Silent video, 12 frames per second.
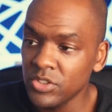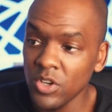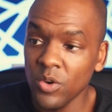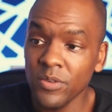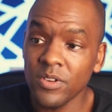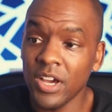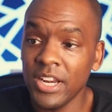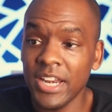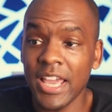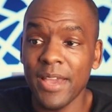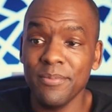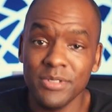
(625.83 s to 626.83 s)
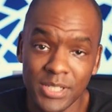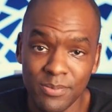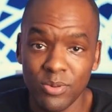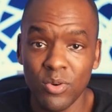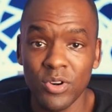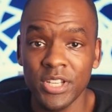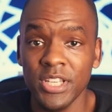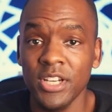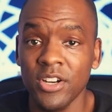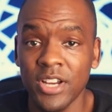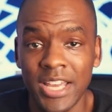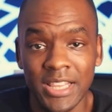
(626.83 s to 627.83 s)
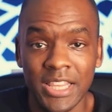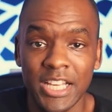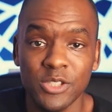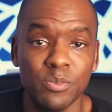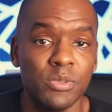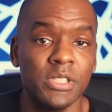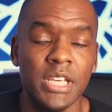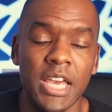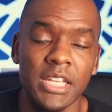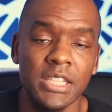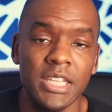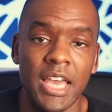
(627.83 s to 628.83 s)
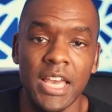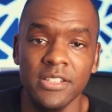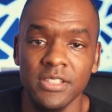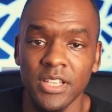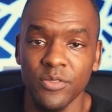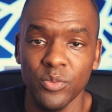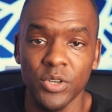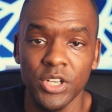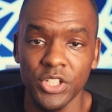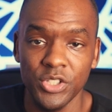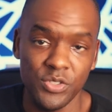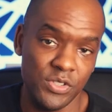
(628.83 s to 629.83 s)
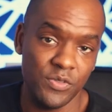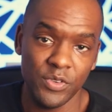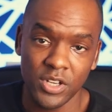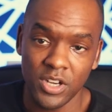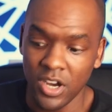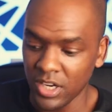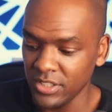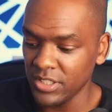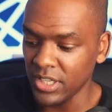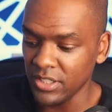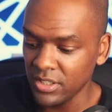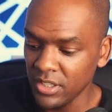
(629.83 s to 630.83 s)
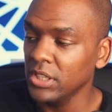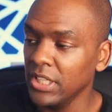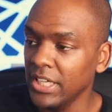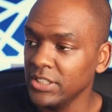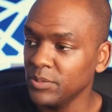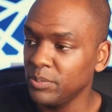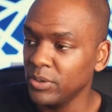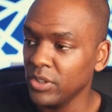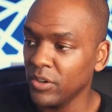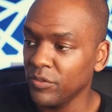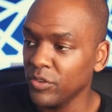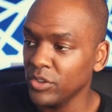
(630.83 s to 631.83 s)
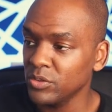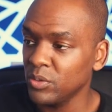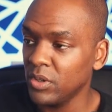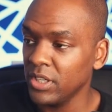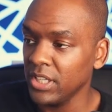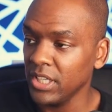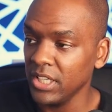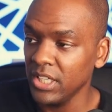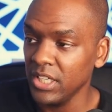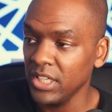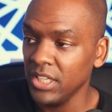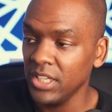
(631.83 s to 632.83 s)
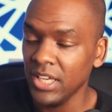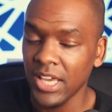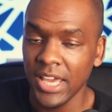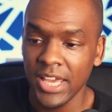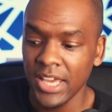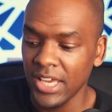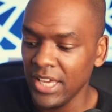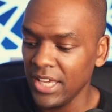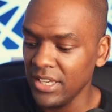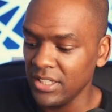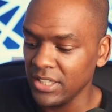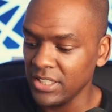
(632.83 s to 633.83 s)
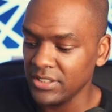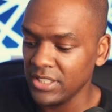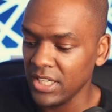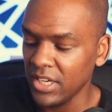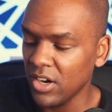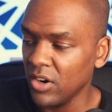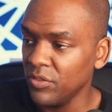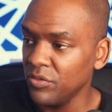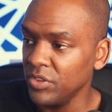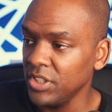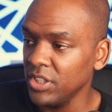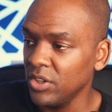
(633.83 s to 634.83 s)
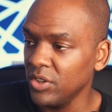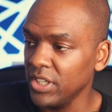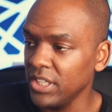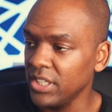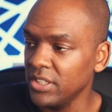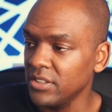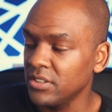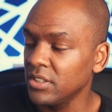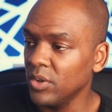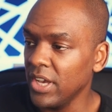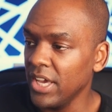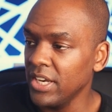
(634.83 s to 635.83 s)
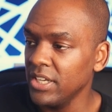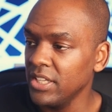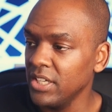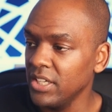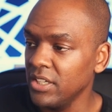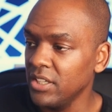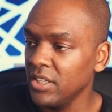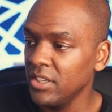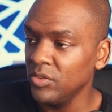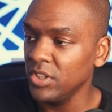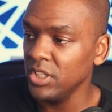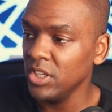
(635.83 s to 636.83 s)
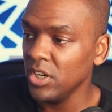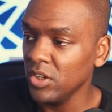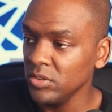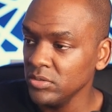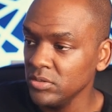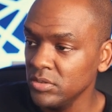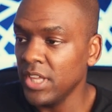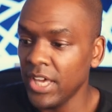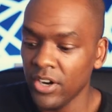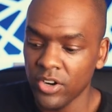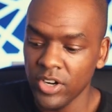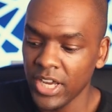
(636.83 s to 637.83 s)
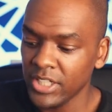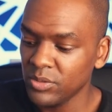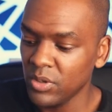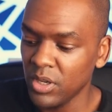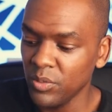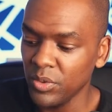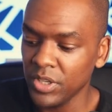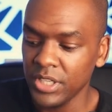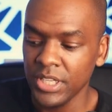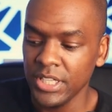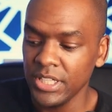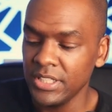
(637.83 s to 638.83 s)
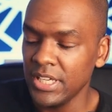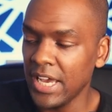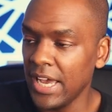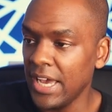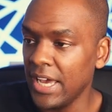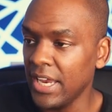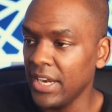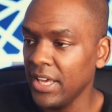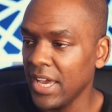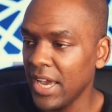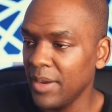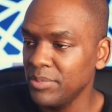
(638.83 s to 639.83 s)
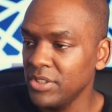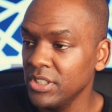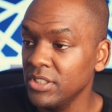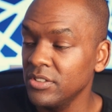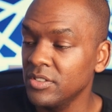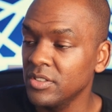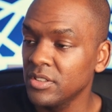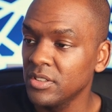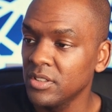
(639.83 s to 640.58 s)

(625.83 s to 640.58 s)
So we've got an empty board here, and let's pretend as if we're going to use it for content. Let's put our first one in, and let's say our video is edited video. Then our next one, we're going to need to add captions.